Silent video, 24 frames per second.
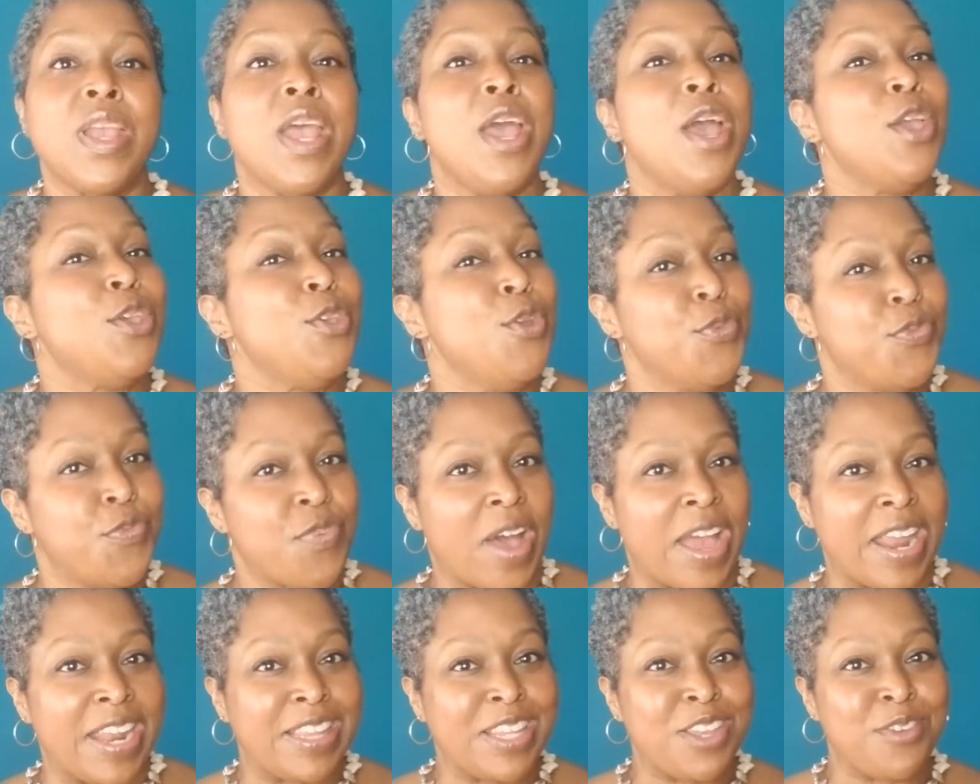You're
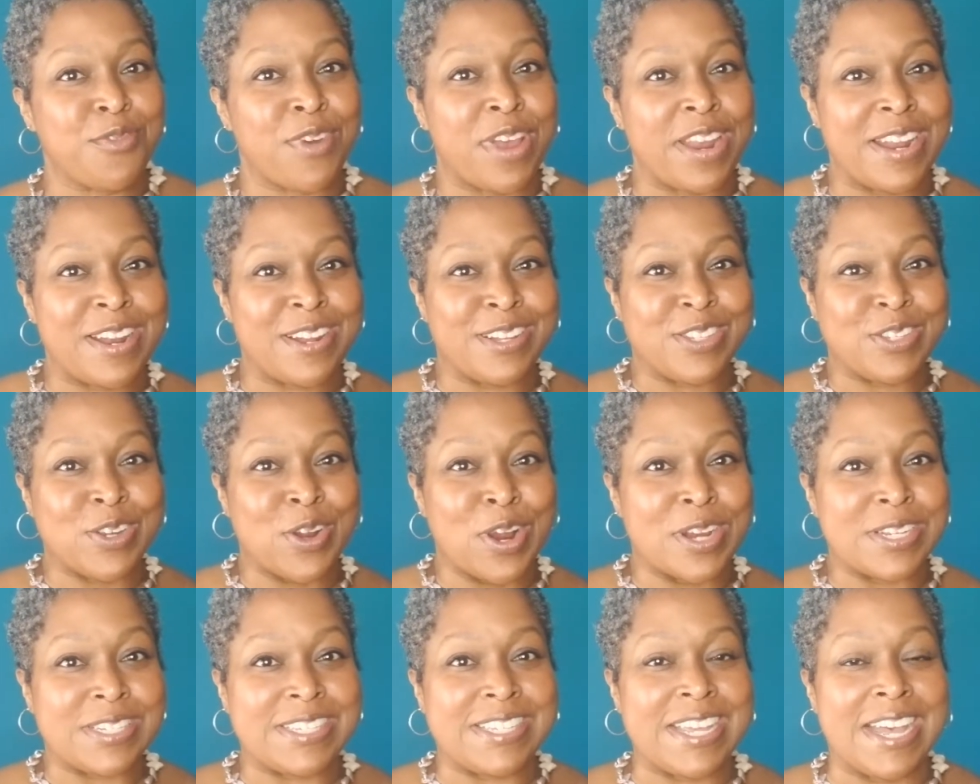finally ready to
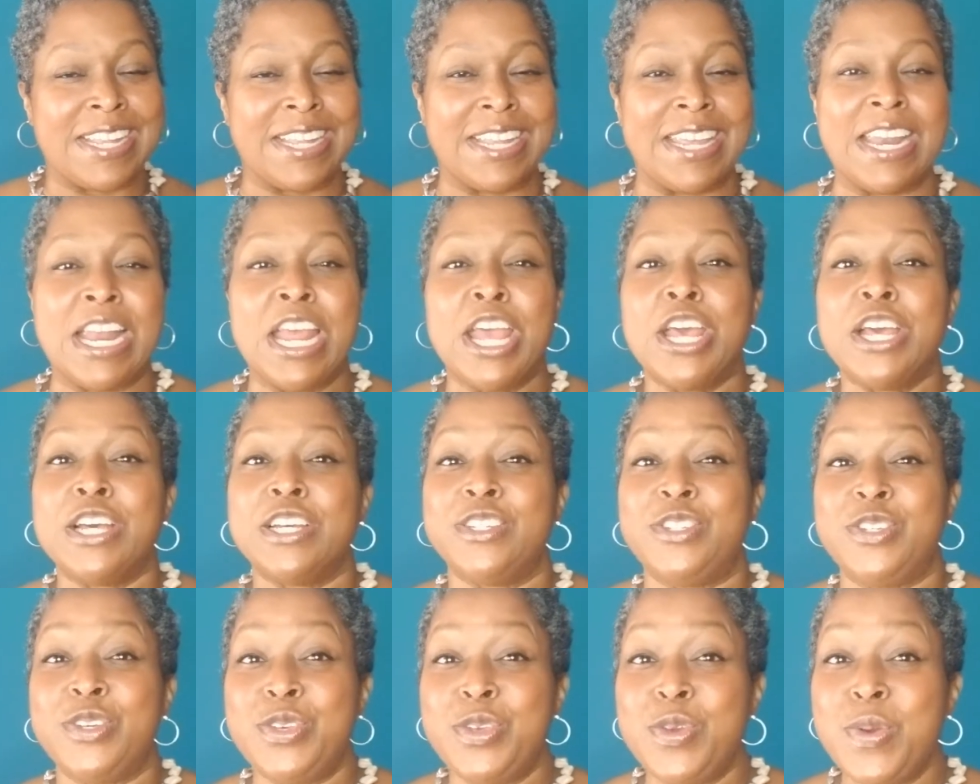start selling.
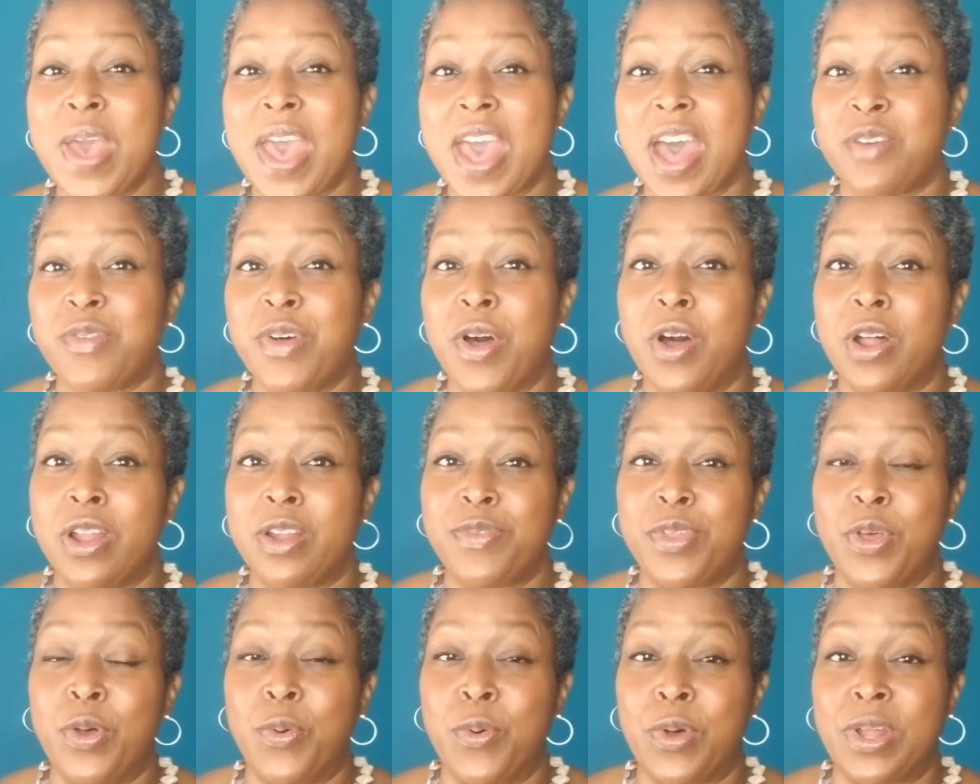Do you have all
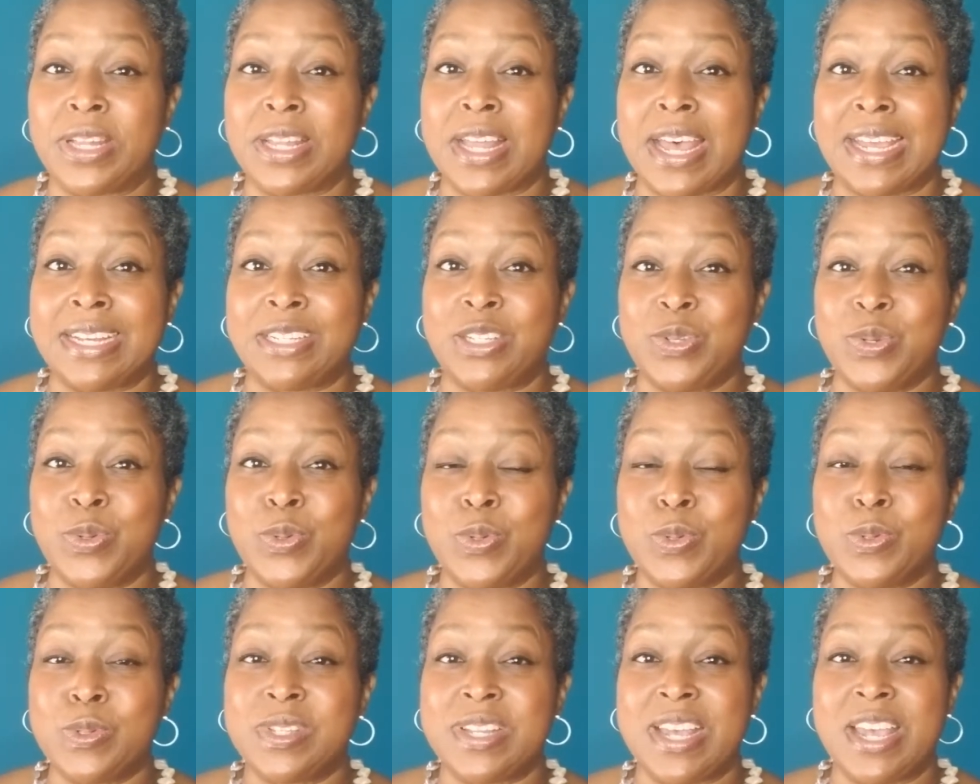of the online
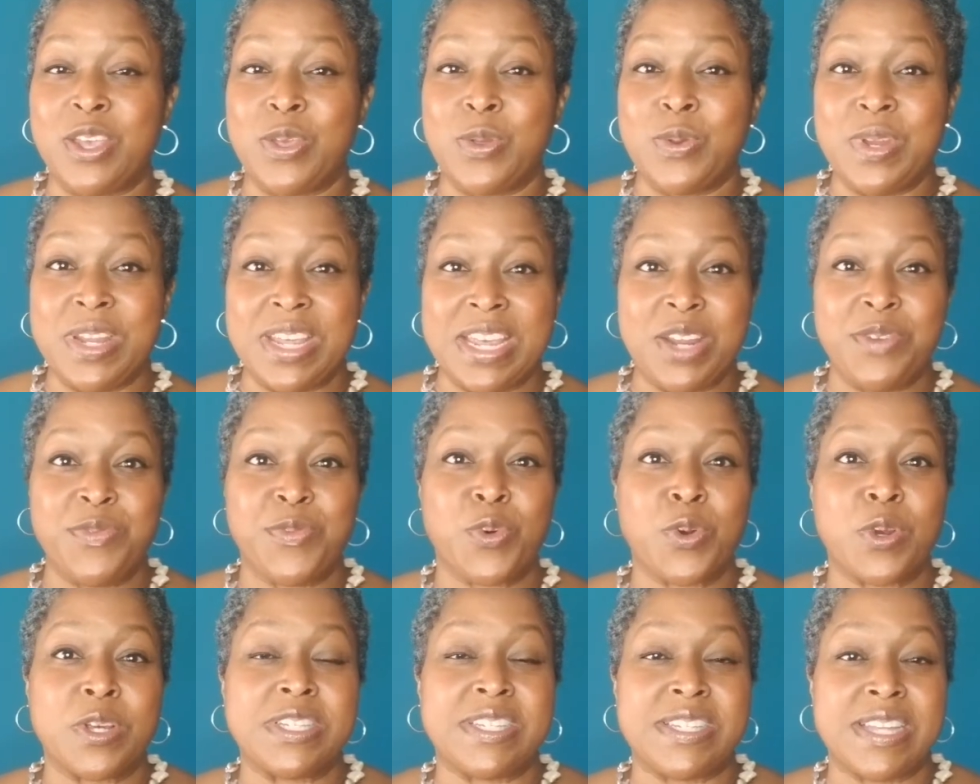tools that you need
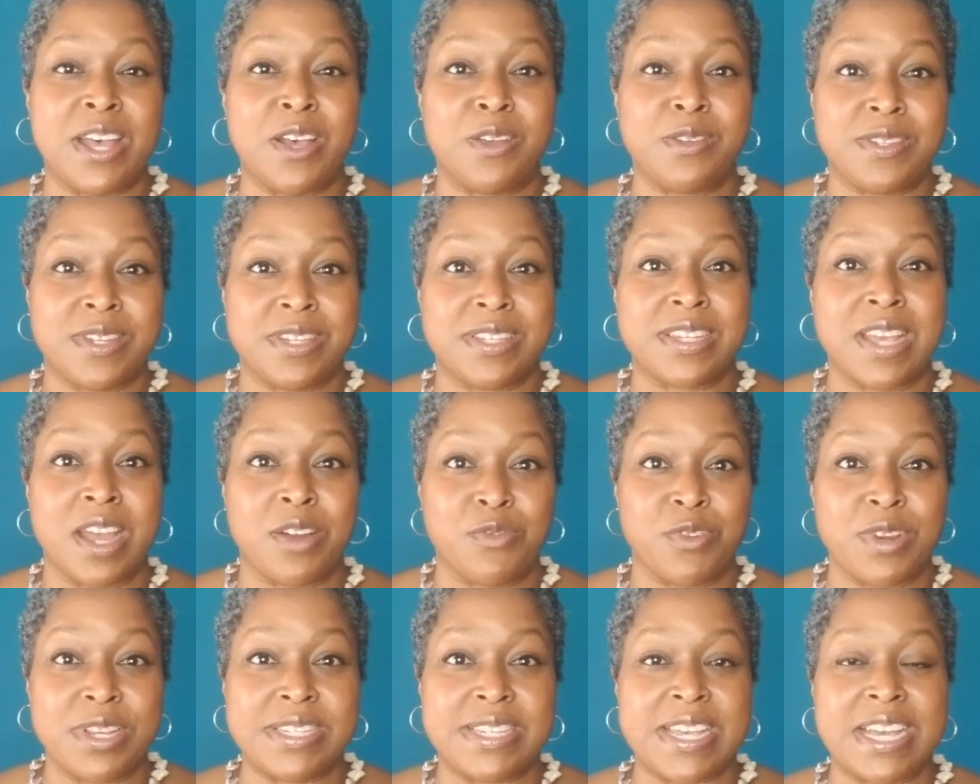for a sales
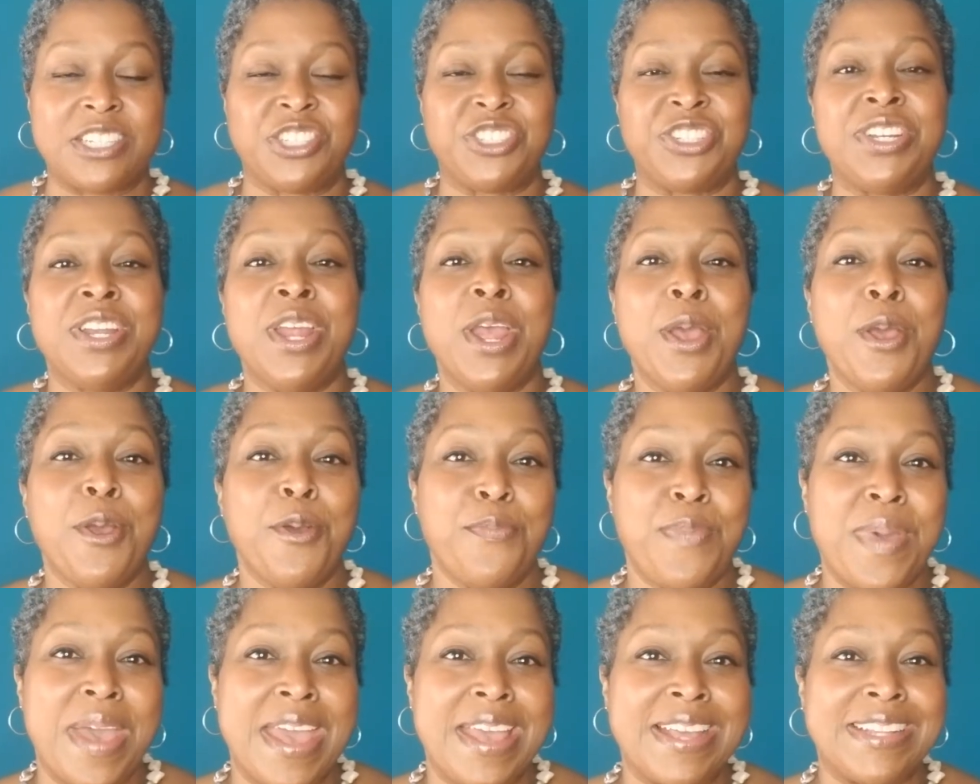discovery session?
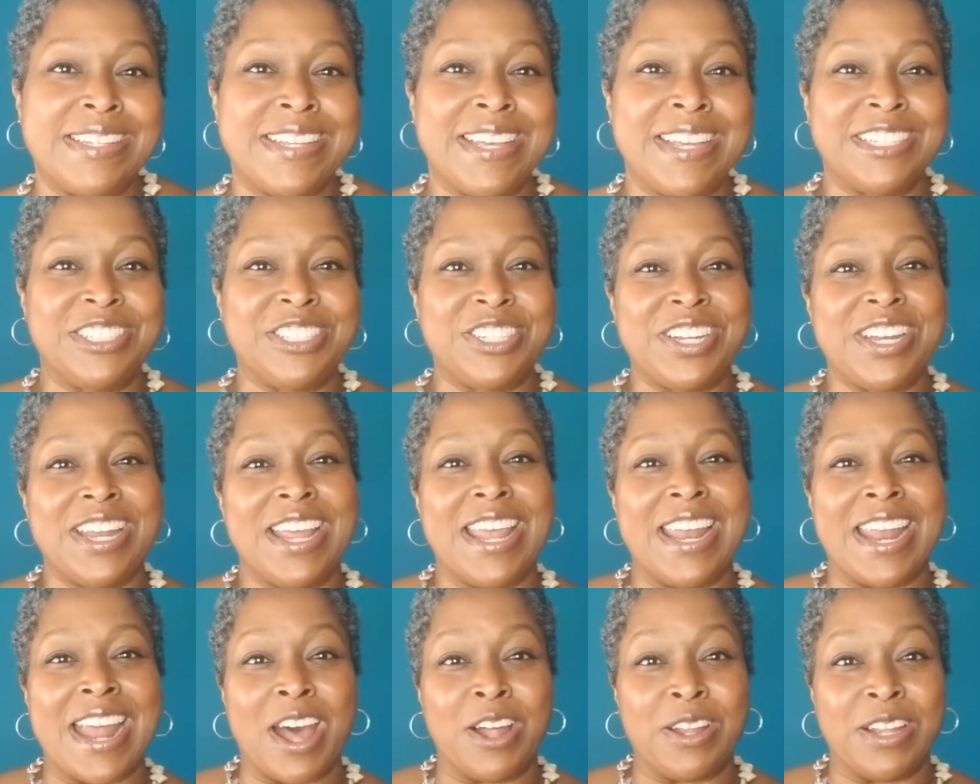Pay attention
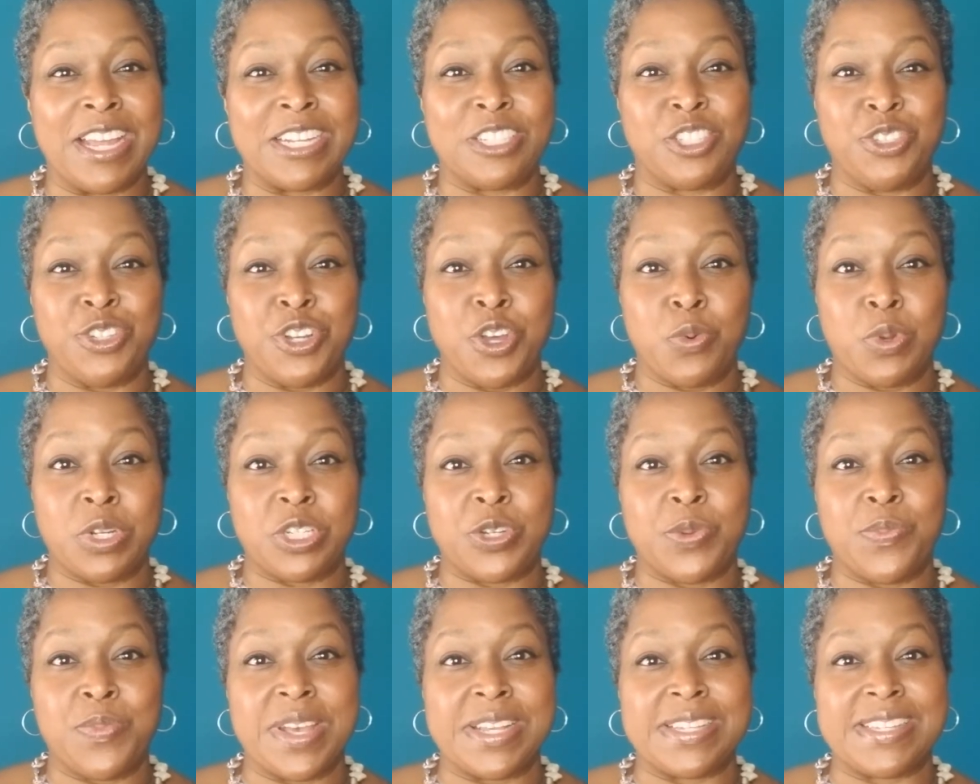and I'll let you know what
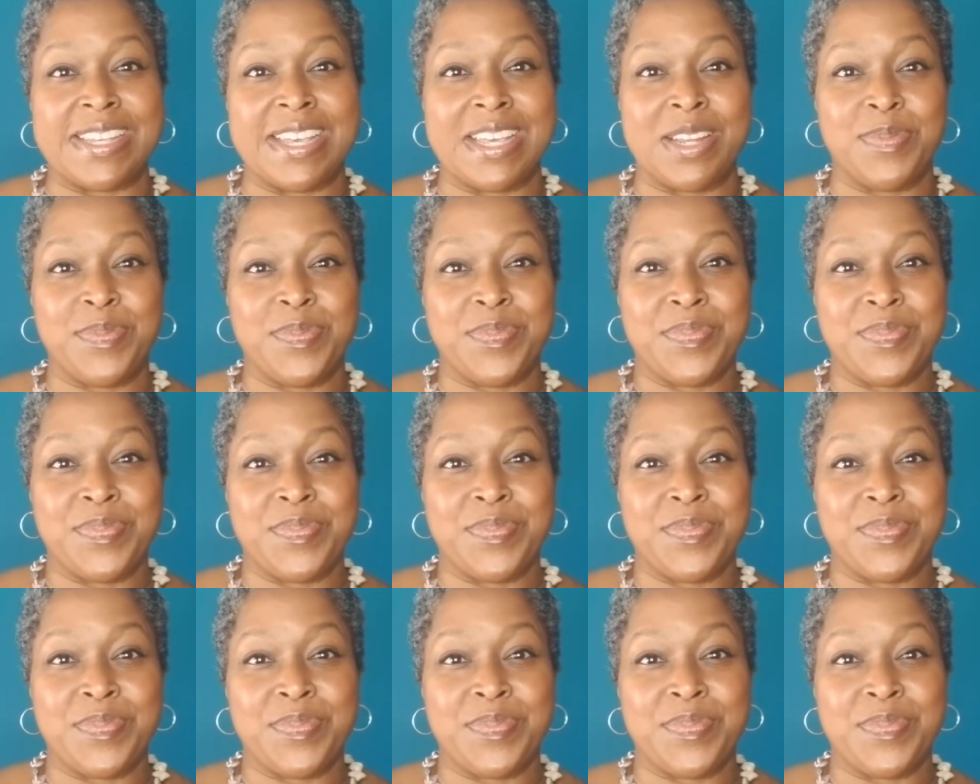you're missing.